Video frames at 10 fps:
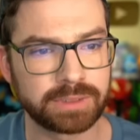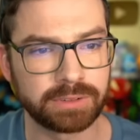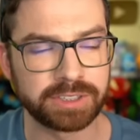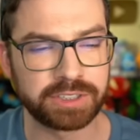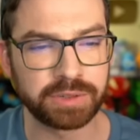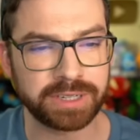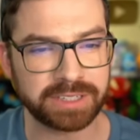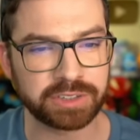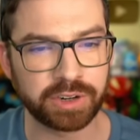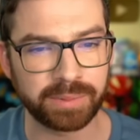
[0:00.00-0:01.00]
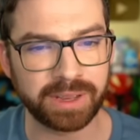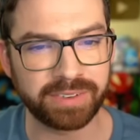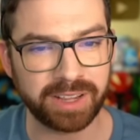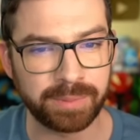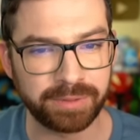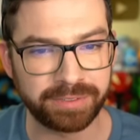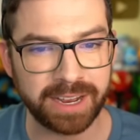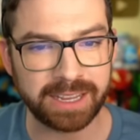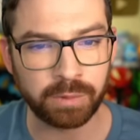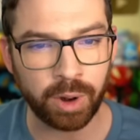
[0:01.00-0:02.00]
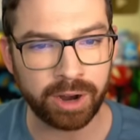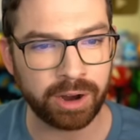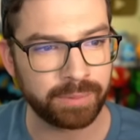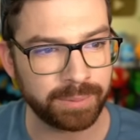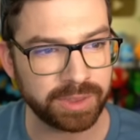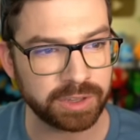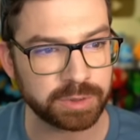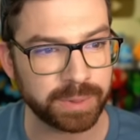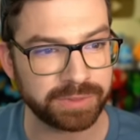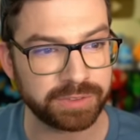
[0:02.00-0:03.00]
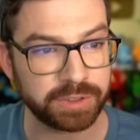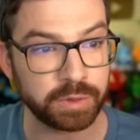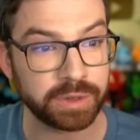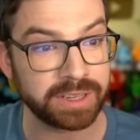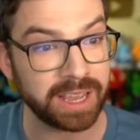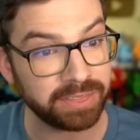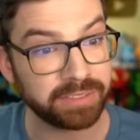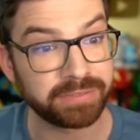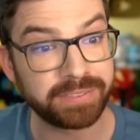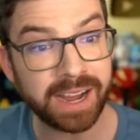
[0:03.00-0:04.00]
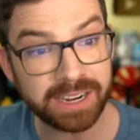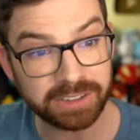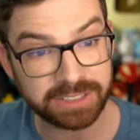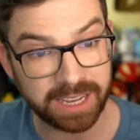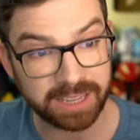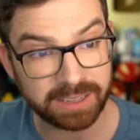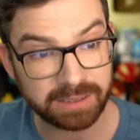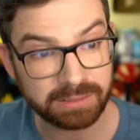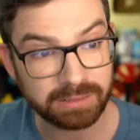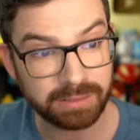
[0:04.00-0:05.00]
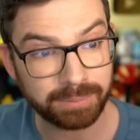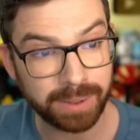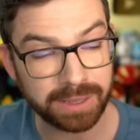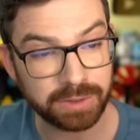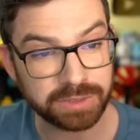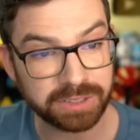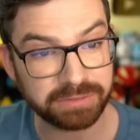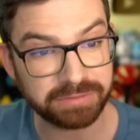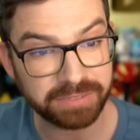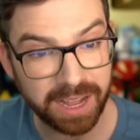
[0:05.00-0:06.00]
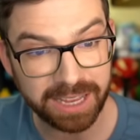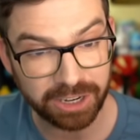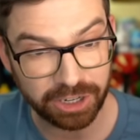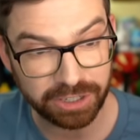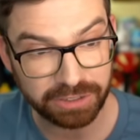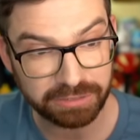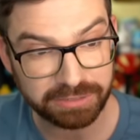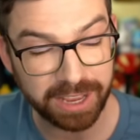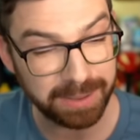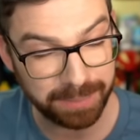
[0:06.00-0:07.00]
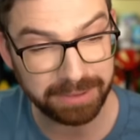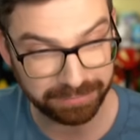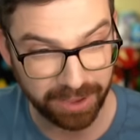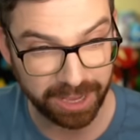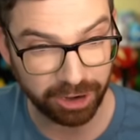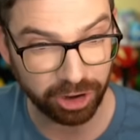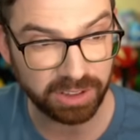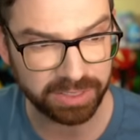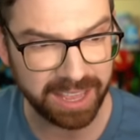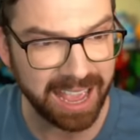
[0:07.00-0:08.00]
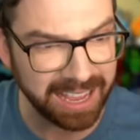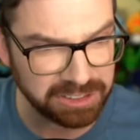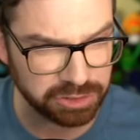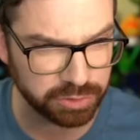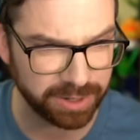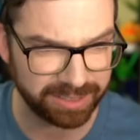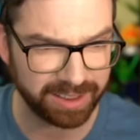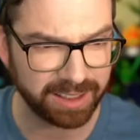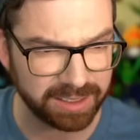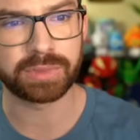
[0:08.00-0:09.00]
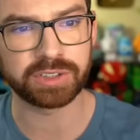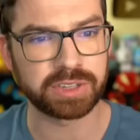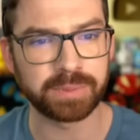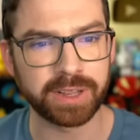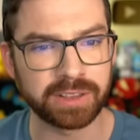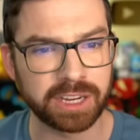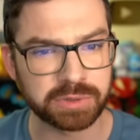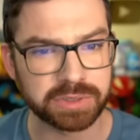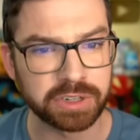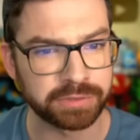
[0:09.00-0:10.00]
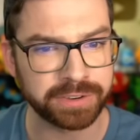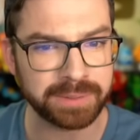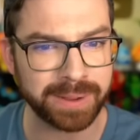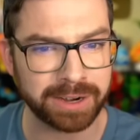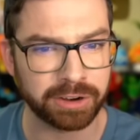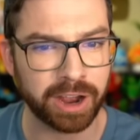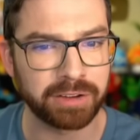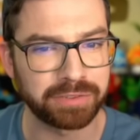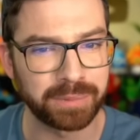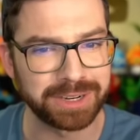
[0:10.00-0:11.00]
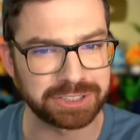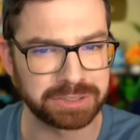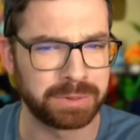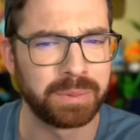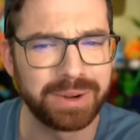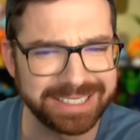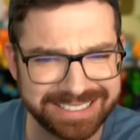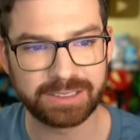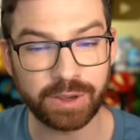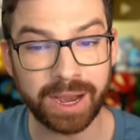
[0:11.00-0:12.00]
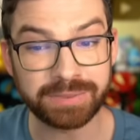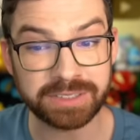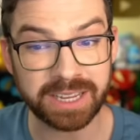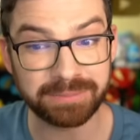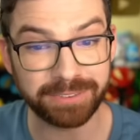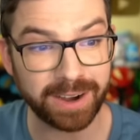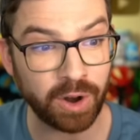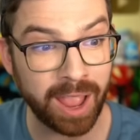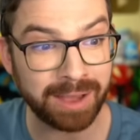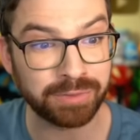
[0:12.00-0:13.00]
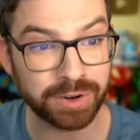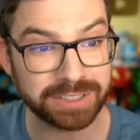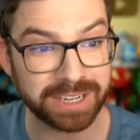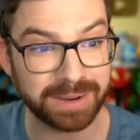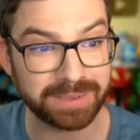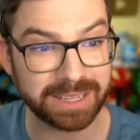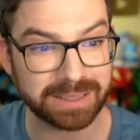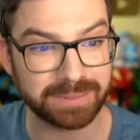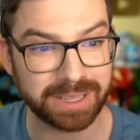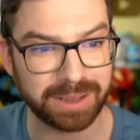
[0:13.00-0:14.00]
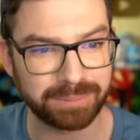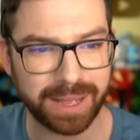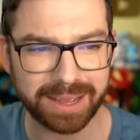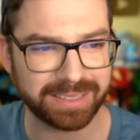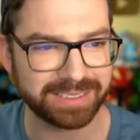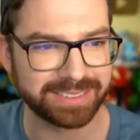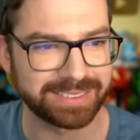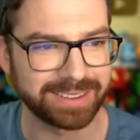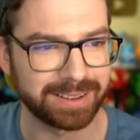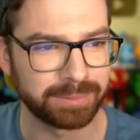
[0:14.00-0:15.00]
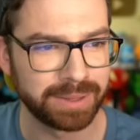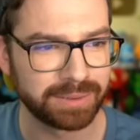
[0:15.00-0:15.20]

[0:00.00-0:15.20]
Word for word: Only two decks are normally available, fighting and water. I remember those, but if you could get the fire deck by using fire, typing fire of the extra deck, they're simply unlocked with no feedback or confirmation. What? You have to type fire every time to get them to come back. That's dumb.